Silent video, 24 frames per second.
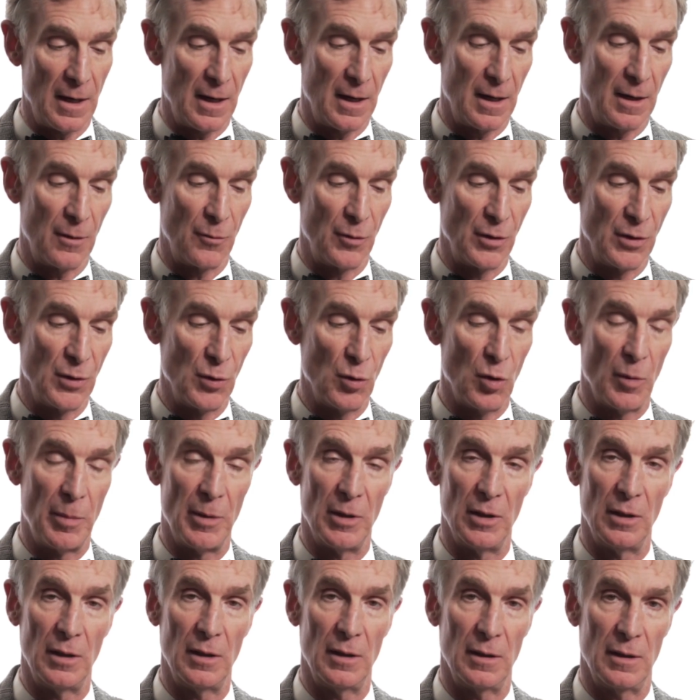Uh,
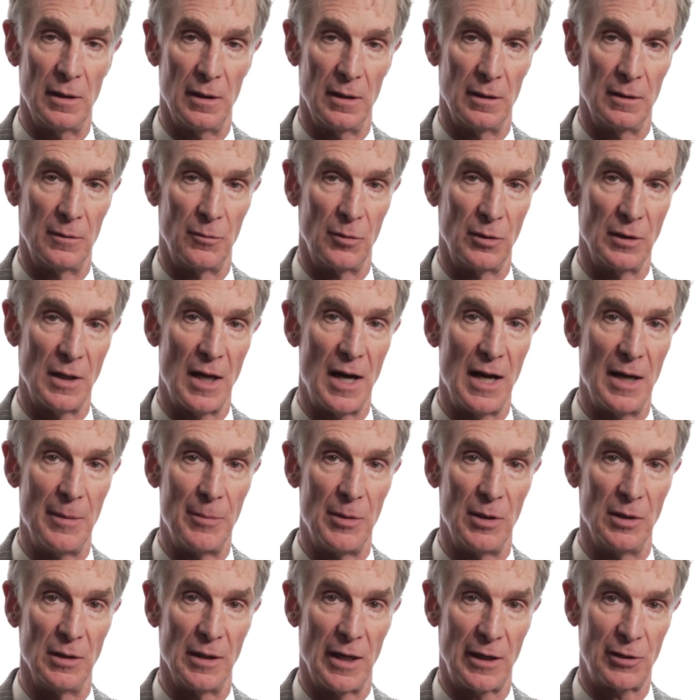renewable, uh,
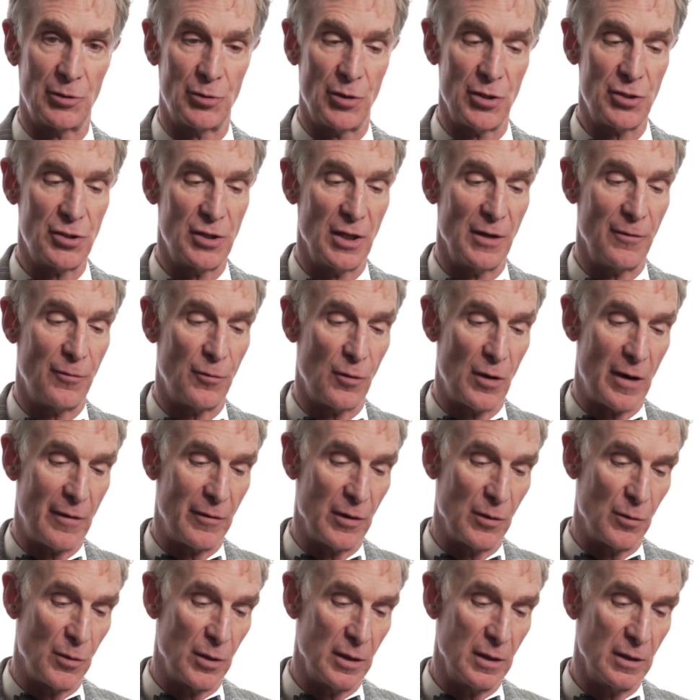reliable electricity for
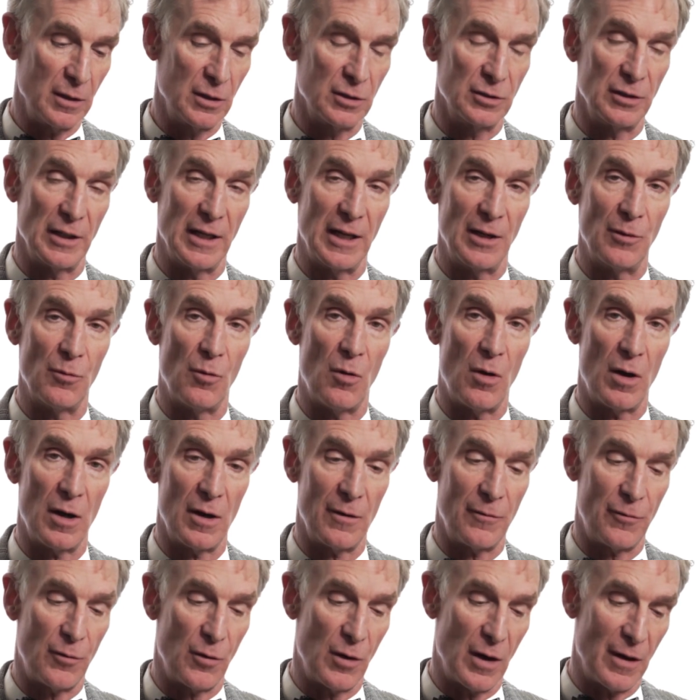everyone, clean
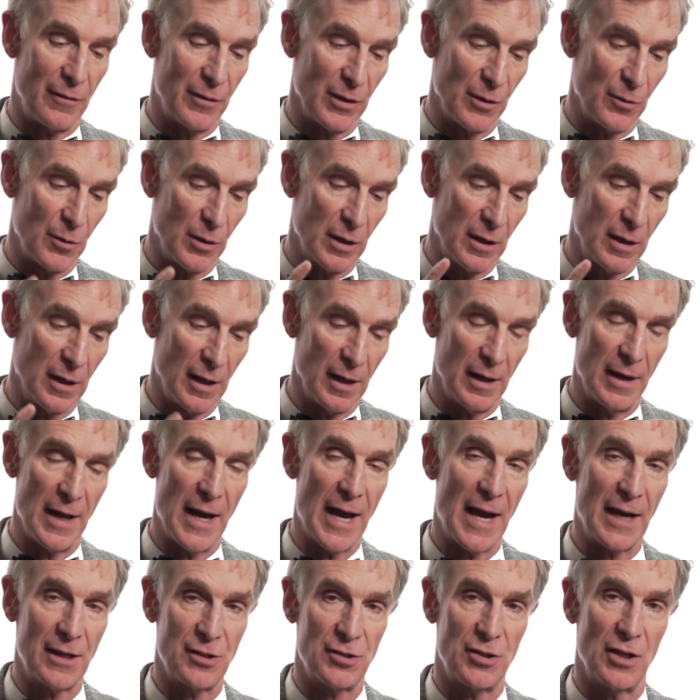water for everyone,
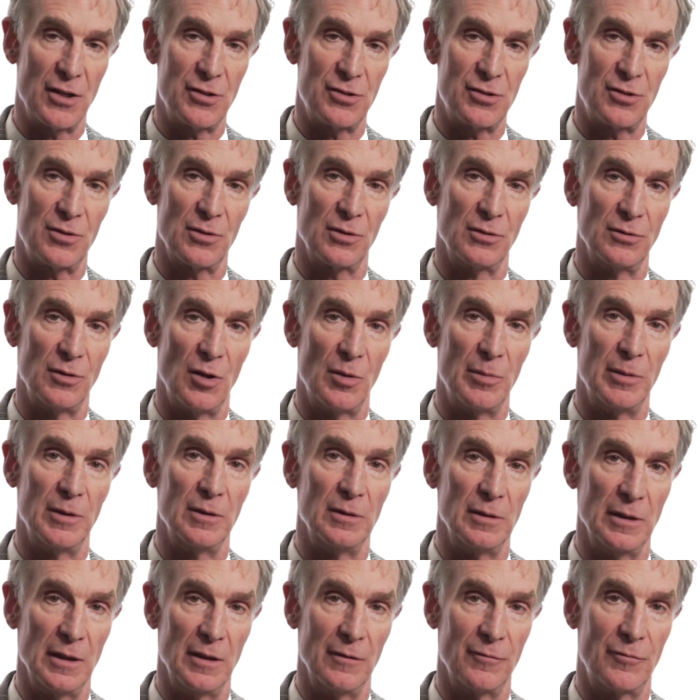and access to
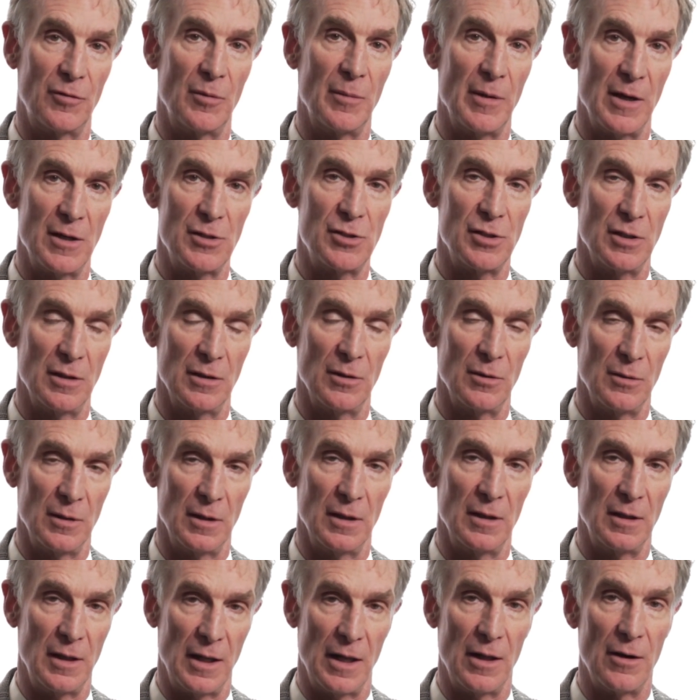global information,
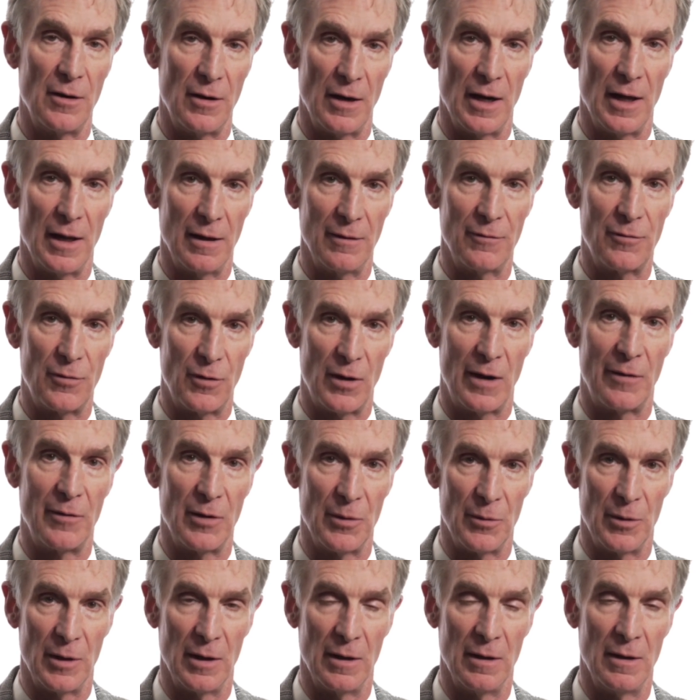the, the internet for
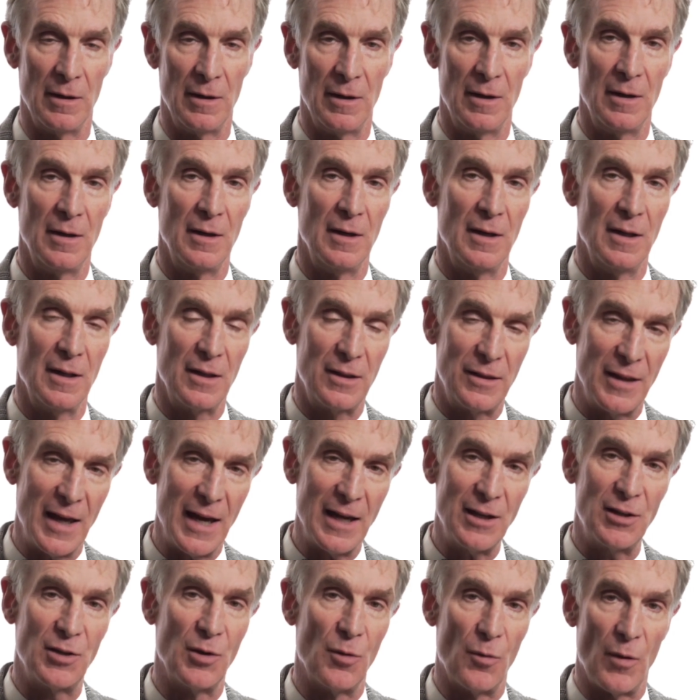everyone.
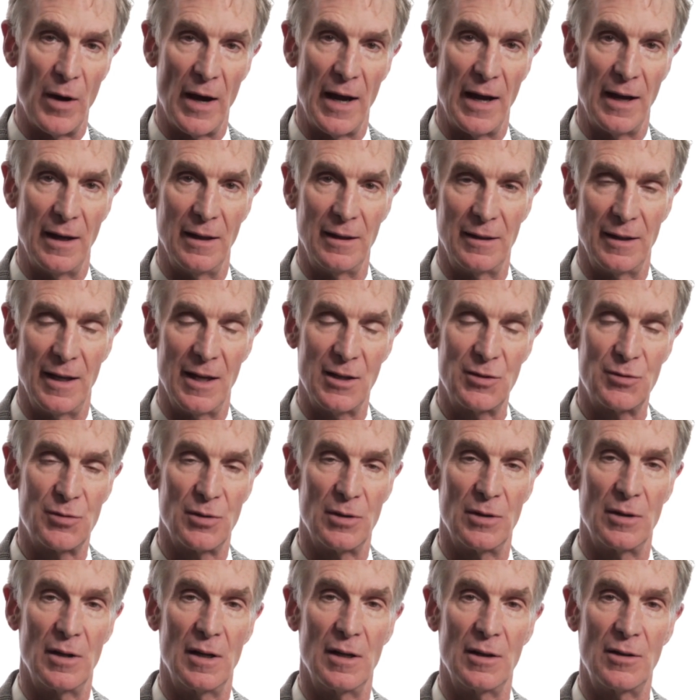Thank you, Wei. Thanks
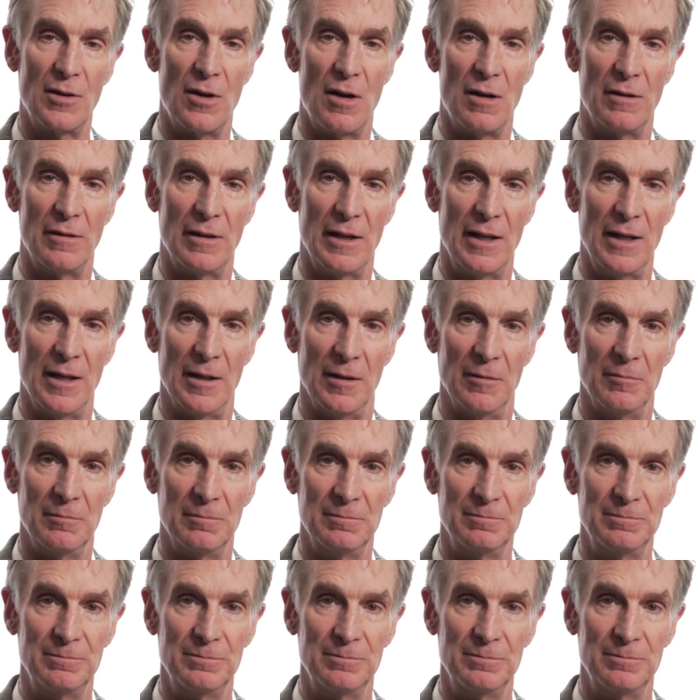for uh, calling